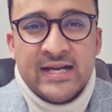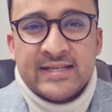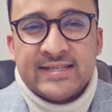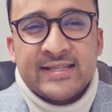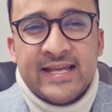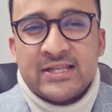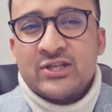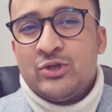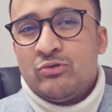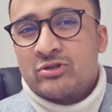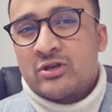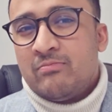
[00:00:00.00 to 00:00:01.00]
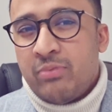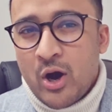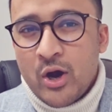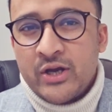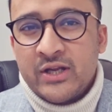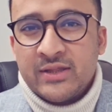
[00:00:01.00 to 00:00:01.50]
So that's a huge
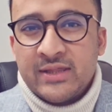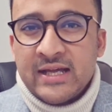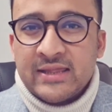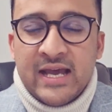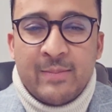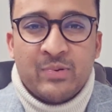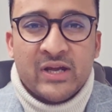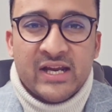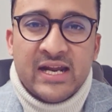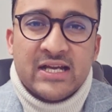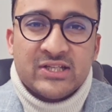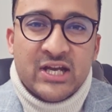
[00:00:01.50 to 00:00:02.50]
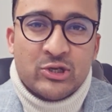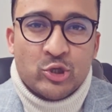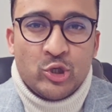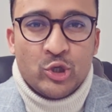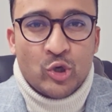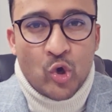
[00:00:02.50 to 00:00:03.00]
component, that the applicant has
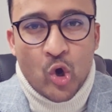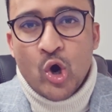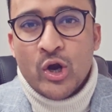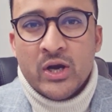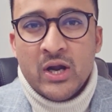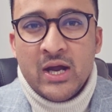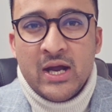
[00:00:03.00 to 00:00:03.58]
actually gone